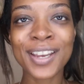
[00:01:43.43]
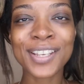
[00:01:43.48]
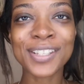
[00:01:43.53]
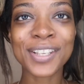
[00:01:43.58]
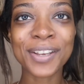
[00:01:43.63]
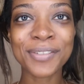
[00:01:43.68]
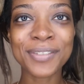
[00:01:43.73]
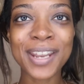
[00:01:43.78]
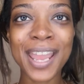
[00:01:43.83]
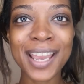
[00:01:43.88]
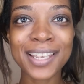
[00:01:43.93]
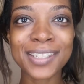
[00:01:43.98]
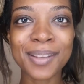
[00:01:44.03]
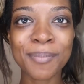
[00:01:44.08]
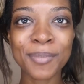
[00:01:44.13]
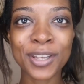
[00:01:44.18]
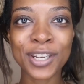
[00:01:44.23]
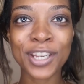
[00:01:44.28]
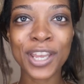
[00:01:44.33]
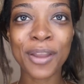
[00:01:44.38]
So next
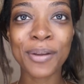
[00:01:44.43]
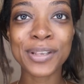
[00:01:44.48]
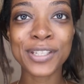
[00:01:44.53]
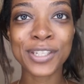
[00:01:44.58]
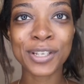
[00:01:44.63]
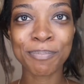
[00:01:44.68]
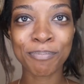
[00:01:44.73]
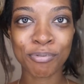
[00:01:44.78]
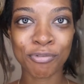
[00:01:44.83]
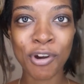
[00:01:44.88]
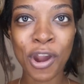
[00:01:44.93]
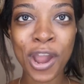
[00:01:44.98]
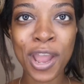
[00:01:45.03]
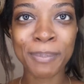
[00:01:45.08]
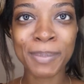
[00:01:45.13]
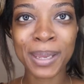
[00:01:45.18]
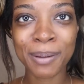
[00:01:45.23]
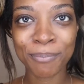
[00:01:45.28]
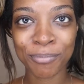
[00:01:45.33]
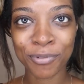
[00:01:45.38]
I'm gonna go into
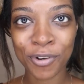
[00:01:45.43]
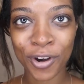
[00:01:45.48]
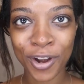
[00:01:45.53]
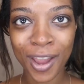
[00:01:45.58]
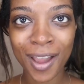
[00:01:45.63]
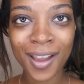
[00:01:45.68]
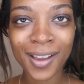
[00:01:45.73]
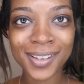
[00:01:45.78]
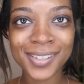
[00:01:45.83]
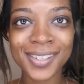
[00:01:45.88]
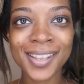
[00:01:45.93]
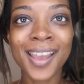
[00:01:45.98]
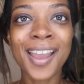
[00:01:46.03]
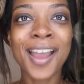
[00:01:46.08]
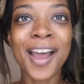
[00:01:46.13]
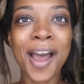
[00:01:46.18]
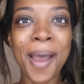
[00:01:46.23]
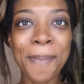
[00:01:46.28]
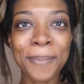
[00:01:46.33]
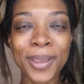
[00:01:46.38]
priming products.
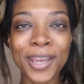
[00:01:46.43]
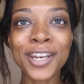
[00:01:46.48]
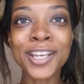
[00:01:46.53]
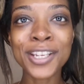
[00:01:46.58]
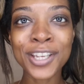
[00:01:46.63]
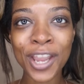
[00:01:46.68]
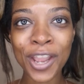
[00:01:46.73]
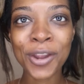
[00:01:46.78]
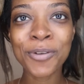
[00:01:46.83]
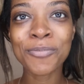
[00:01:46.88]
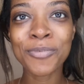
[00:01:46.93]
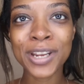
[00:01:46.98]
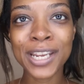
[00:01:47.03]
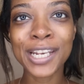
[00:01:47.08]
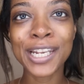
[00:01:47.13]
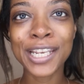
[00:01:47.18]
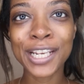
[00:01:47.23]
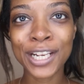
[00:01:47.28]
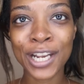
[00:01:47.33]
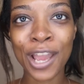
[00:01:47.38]
I'm gonna go
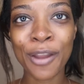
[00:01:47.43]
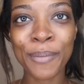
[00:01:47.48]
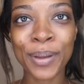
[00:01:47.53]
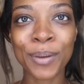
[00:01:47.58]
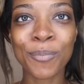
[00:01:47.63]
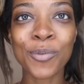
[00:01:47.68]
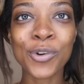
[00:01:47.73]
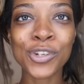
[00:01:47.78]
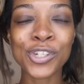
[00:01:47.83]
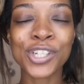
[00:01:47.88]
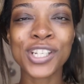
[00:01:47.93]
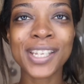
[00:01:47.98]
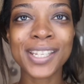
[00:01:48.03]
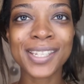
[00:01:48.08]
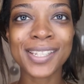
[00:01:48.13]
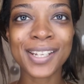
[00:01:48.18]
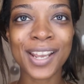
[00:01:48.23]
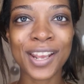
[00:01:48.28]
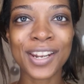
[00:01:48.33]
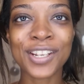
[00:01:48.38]
really glowy. What
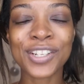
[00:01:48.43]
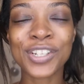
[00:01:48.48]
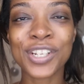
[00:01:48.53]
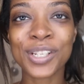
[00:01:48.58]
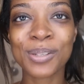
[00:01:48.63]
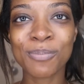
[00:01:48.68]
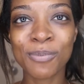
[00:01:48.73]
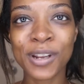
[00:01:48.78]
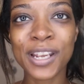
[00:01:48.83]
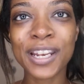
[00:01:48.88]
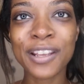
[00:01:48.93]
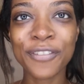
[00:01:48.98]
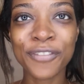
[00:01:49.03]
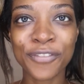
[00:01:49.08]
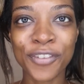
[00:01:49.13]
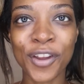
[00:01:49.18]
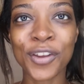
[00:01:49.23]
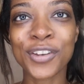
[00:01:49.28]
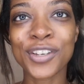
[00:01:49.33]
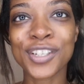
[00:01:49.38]
she's done is she's really
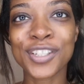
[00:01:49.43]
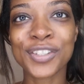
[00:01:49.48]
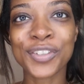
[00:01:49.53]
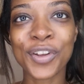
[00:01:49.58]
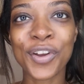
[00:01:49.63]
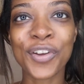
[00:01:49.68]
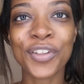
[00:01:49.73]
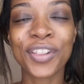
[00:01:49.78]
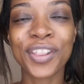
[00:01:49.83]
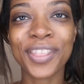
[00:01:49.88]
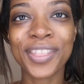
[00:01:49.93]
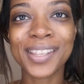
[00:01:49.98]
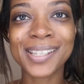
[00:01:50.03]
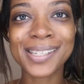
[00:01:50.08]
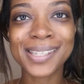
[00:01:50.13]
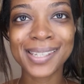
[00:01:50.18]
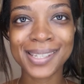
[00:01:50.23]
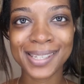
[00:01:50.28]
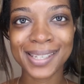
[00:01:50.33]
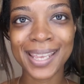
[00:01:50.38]
focused on the
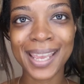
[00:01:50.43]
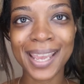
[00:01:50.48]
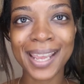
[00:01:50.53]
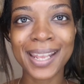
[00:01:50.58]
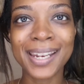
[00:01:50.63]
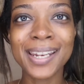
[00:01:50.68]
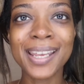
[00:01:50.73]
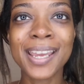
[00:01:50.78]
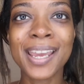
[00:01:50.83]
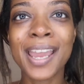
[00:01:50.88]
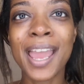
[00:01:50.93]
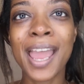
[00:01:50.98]
skin